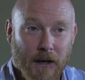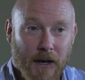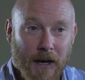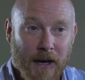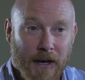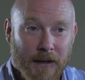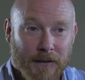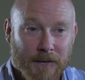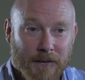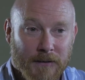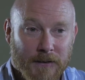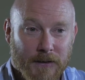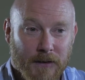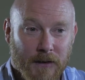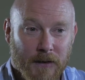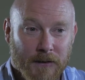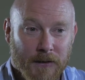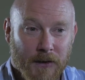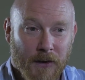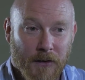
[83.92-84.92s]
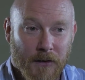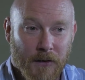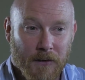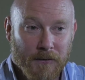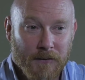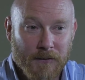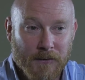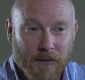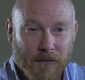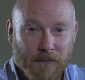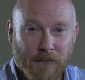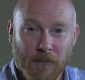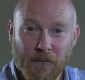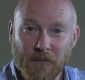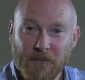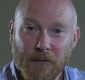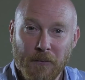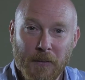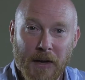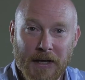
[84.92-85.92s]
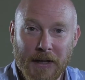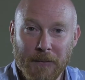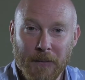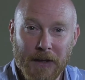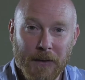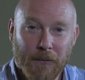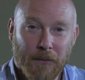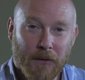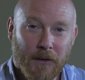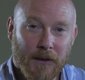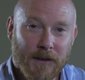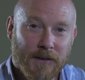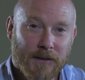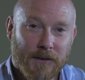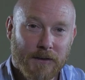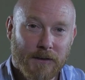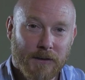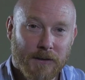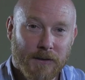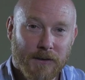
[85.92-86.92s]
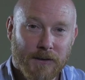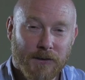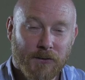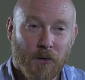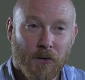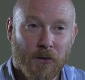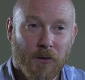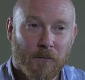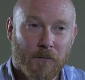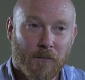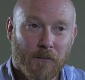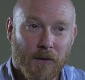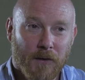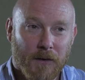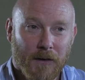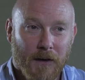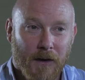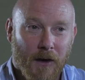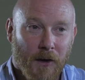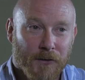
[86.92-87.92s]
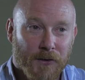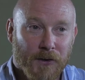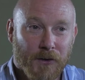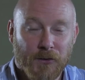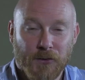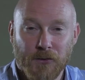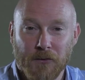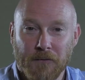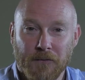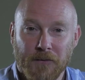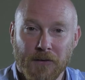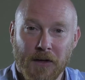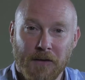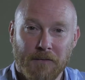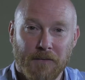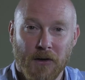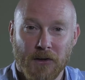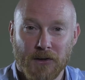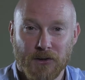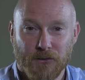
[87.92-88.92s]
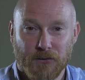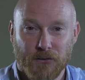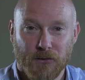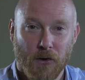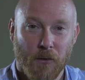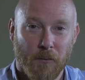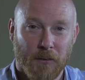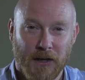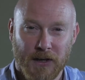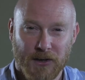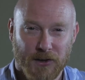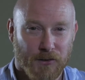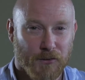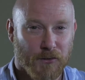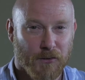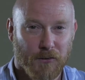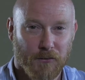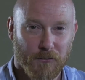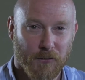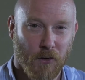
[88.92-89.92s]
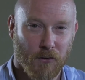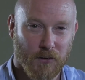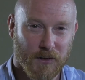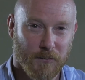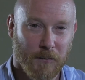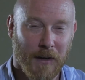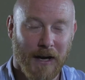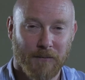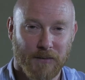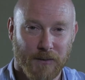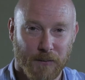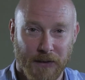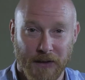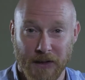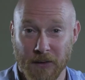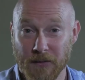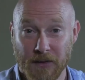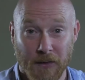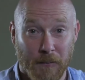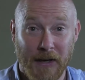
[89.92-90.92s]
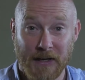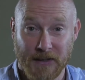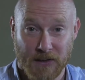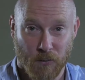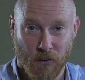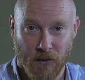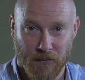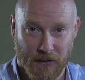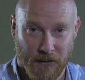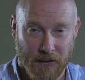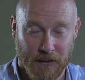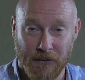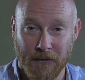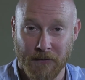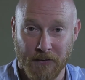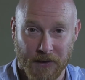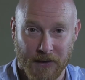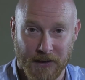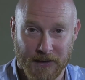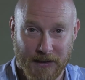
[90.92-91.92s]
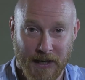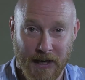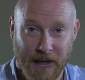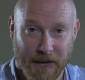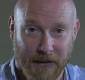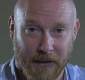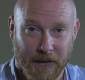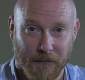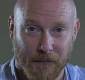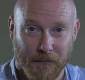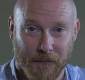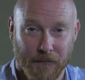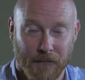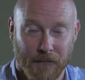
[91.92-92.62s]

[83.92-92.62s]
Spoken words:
And you know, and for many people, it's not unusual for their first combination not to perhaps be the best one that they're ever going to take.